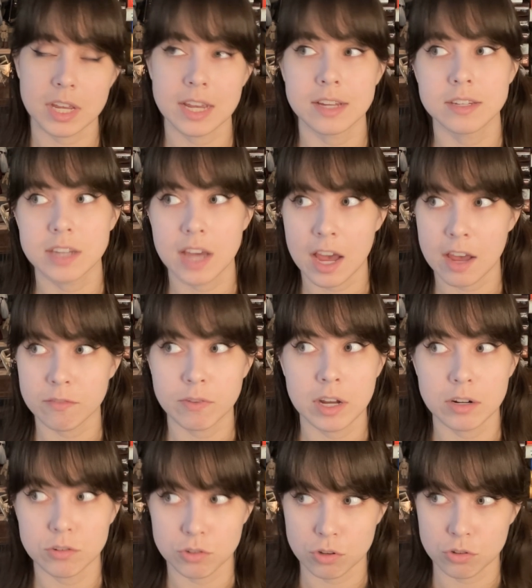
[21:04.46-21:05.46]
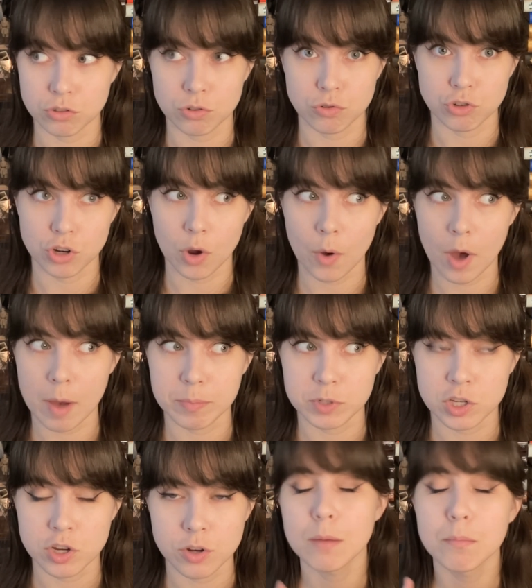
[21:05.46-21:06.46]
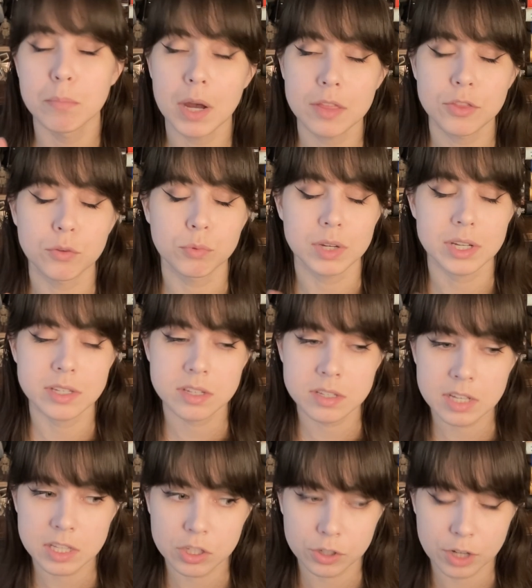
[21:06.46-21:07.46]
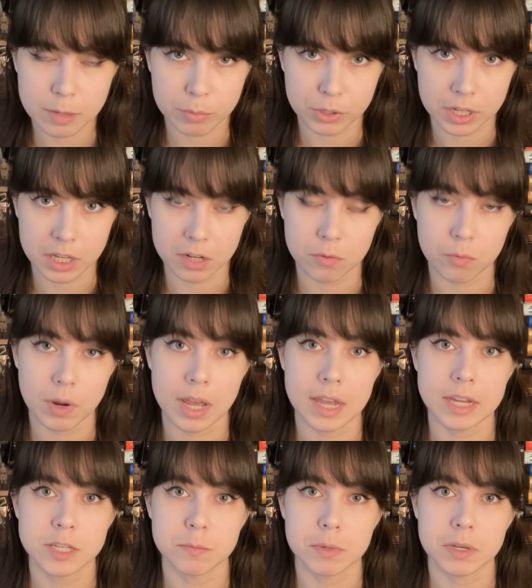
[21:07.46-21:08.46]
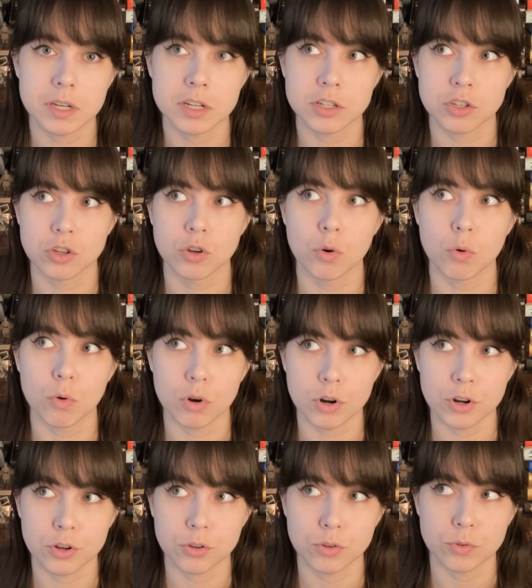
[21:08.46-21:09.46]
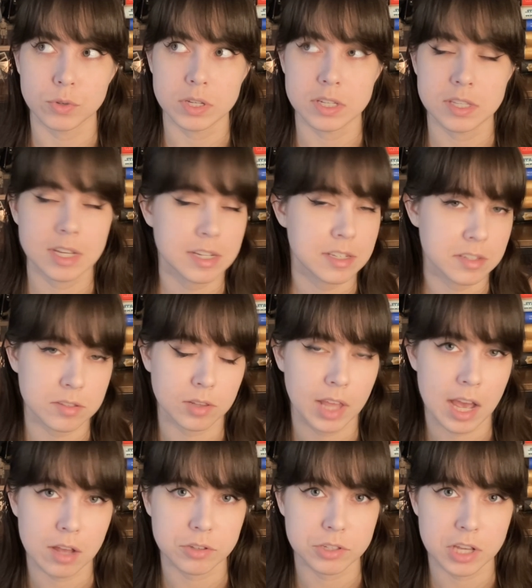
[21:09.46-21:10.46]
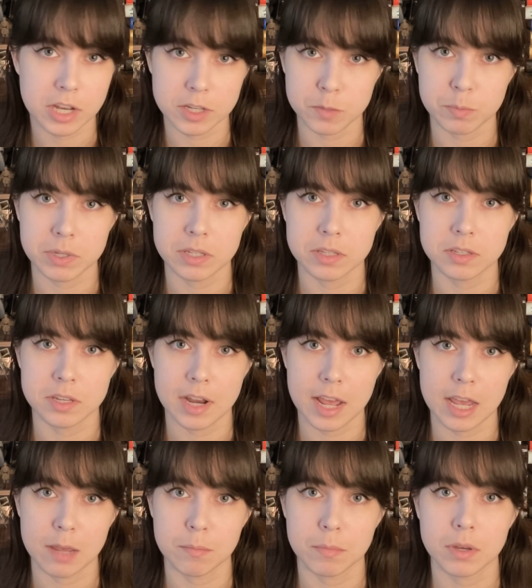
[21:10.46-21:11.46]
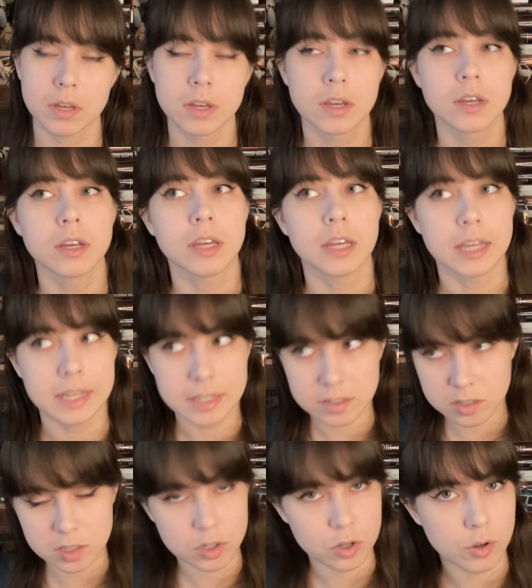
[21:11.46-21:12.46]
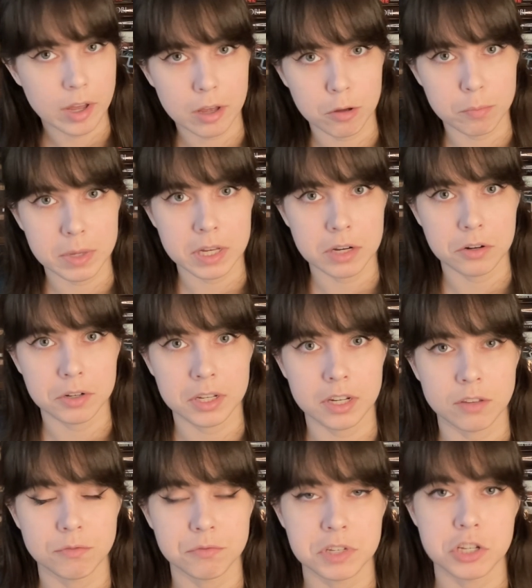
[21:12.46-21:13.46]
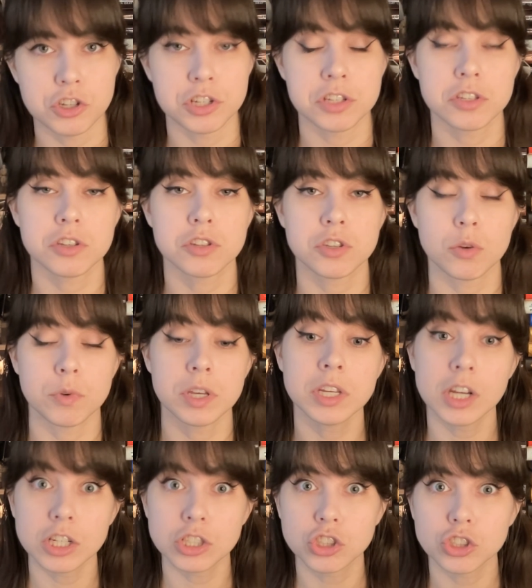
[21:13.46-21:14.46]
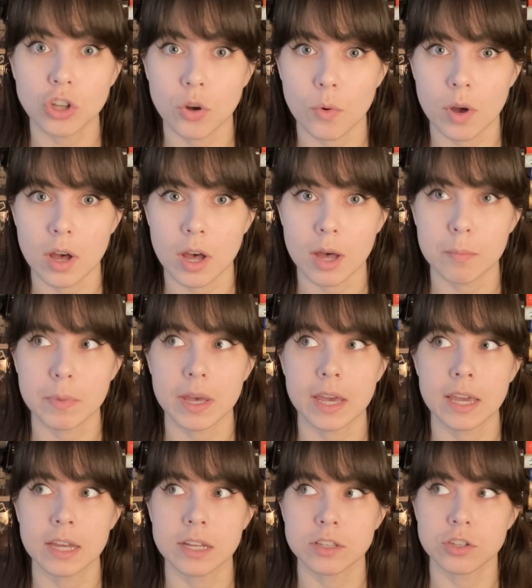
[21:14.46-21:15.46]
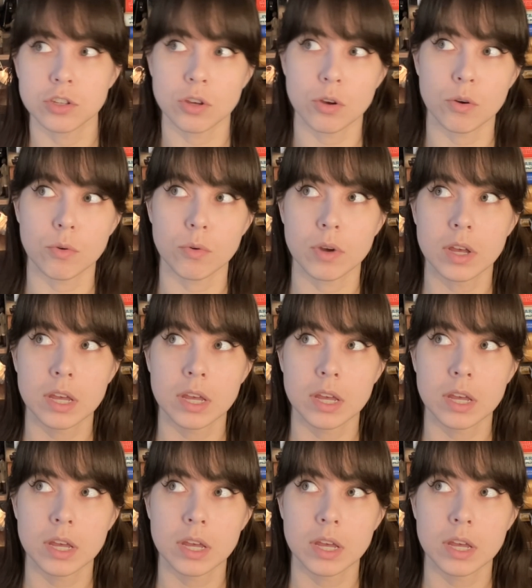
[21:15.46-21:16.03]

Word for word: and TIE fighters also show up too. But the reason that they're able to get away is because Gord, who is, that's Lal's husband's name, he's still hellbent on getting vengeance. So he does show up, and so